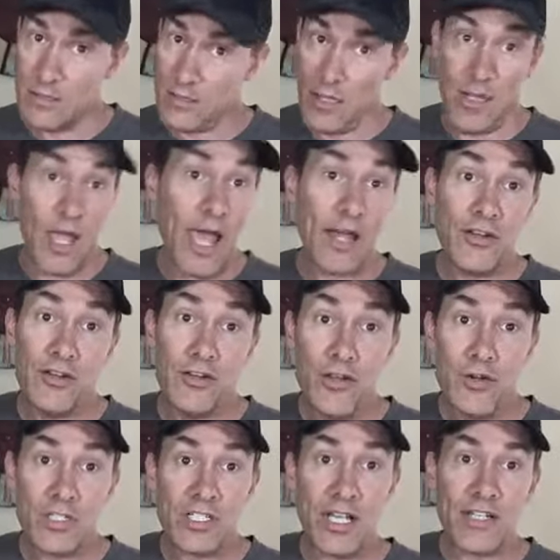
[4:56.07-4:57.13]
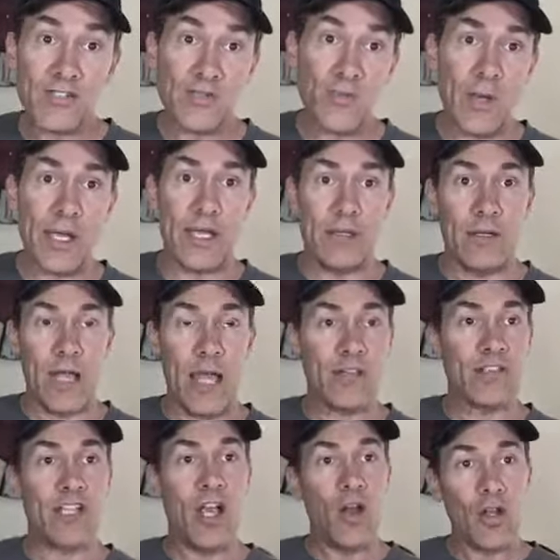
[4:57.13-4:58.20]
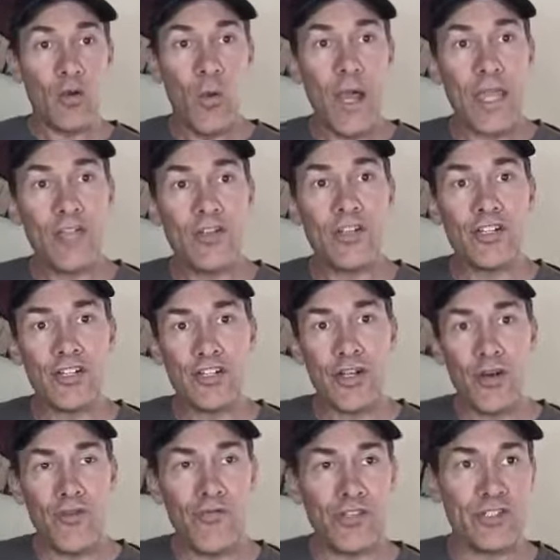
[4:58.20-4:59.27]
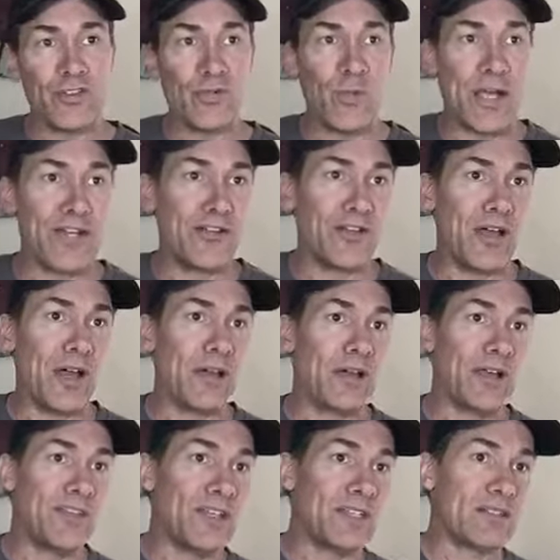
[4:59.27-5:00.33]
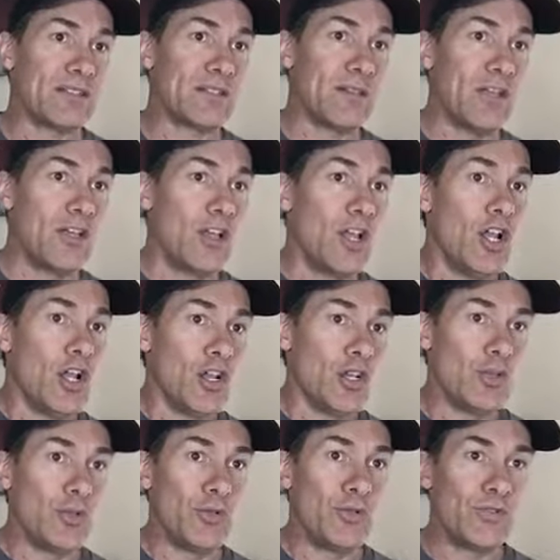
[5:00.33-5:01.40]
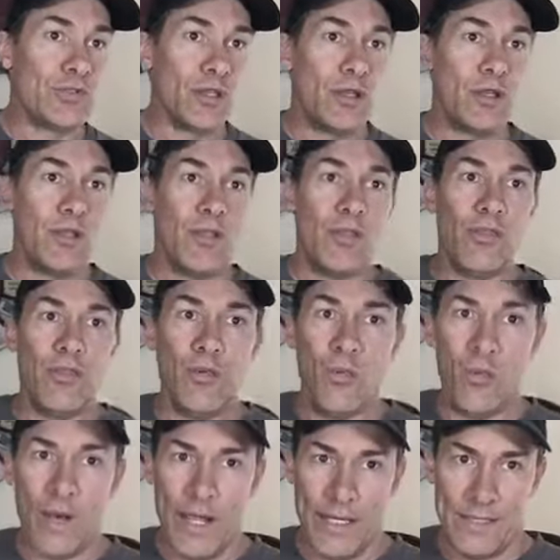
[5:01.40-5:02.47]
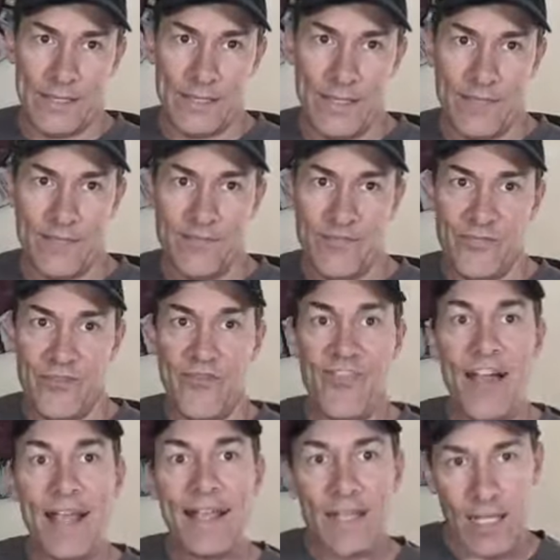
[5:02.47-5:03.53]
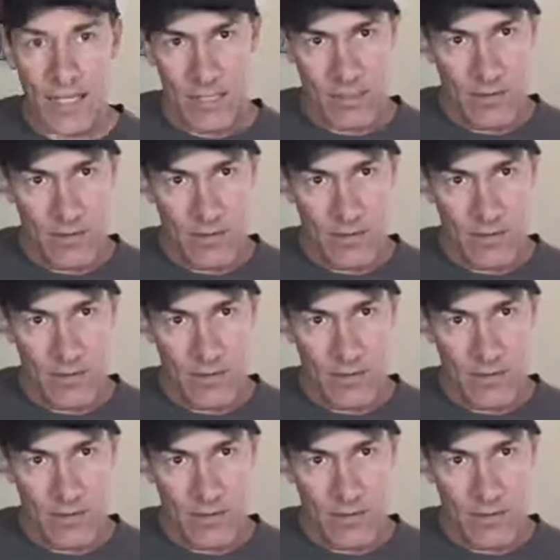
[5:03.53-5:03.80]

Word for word: How do you know it's not your weight? How's the only way you're going to know if it's your weight or not? And that's lose the weight. Finally,